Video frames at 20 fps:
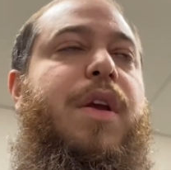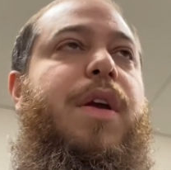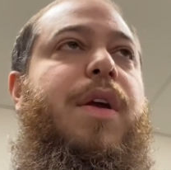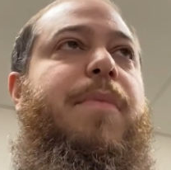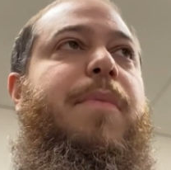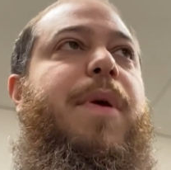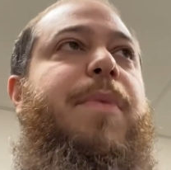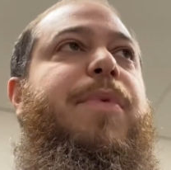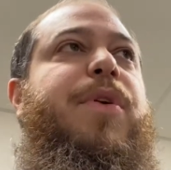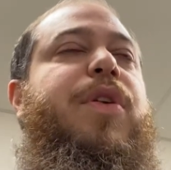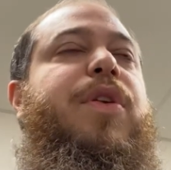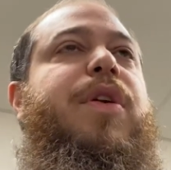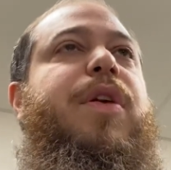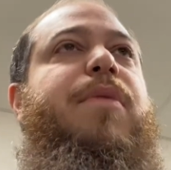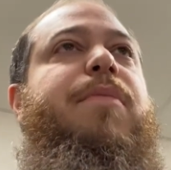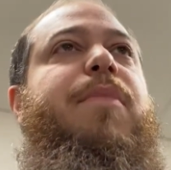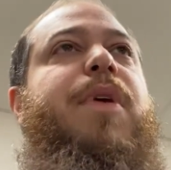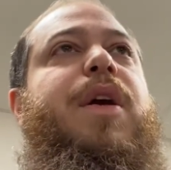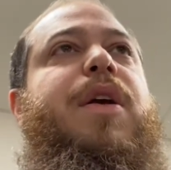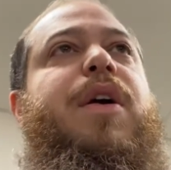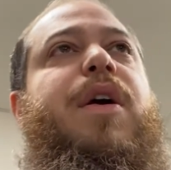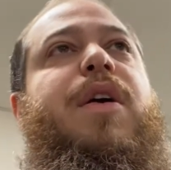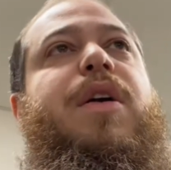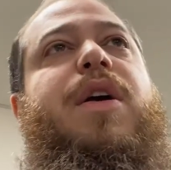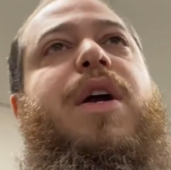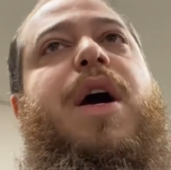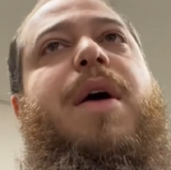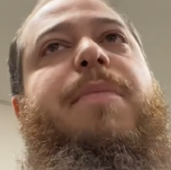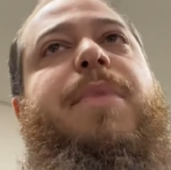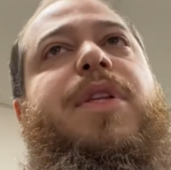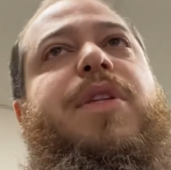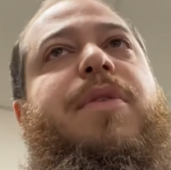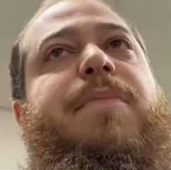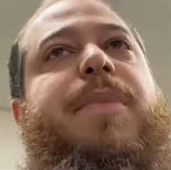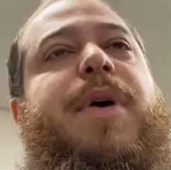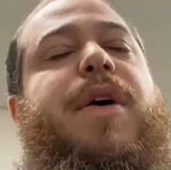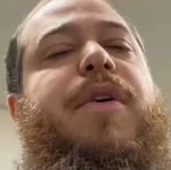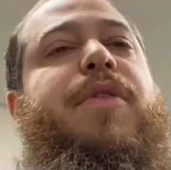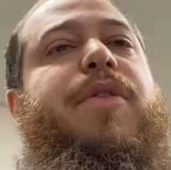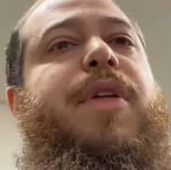And maybe you can make a comment
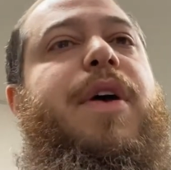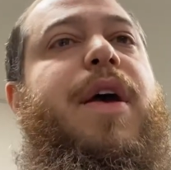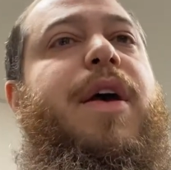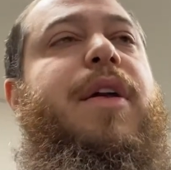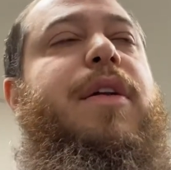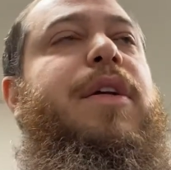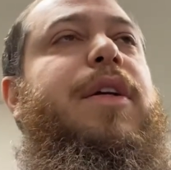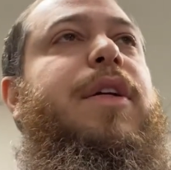about that.